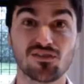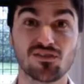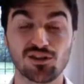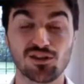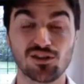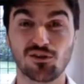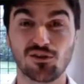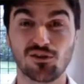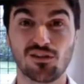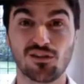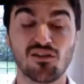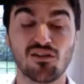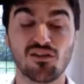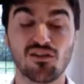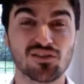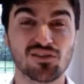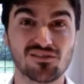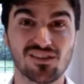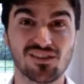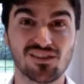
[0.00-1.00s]
you know,
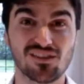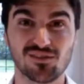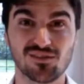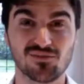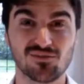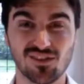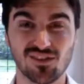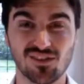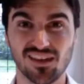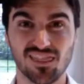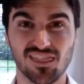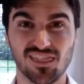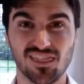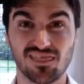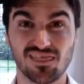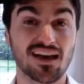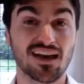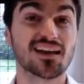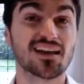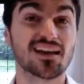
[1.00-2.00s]
laughing and, and, and
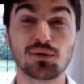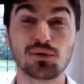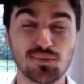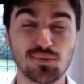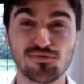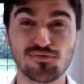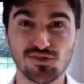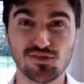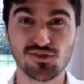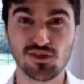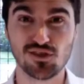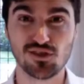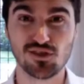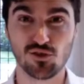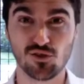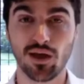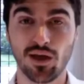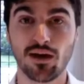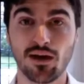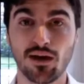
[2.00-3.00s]
thanking me profusely on
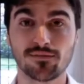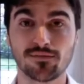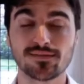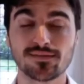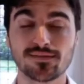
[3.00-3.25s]
the way out